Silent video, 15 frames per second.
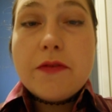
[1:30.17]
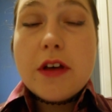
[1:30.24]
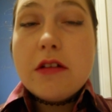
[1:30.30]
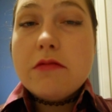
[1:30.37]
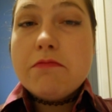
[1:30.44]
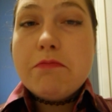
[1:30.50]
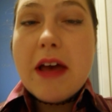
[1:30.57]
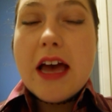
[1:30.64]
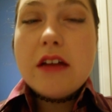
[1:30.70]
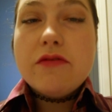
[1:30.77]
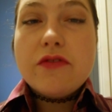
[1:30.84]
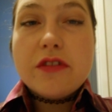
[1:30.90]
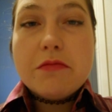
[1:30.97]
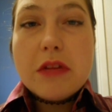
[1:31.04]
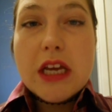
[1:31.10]
felt
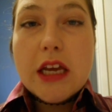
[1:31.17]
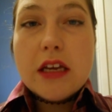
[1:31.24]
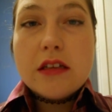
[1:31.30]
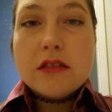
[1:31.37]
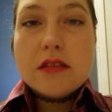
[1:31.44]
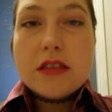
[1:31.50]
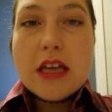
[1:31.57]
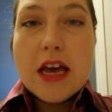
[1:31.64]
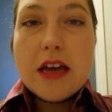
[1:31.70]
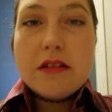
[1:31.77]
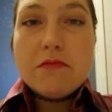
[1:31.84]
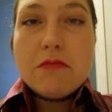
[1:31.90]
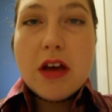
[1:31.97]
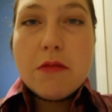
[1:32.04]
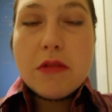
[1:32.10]
bad for me
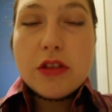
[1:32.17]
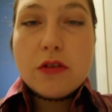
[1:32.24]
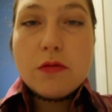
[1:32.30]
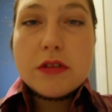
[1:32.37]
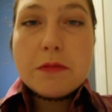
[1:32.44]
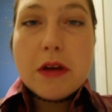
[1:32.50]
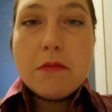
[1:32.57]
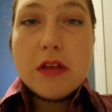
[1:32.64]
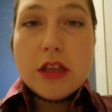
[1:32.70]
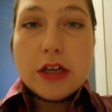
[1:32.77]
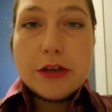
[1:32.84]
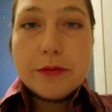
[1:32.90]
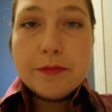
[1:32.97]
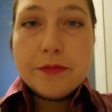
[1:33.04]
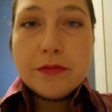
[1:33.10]
that my mother was my mother,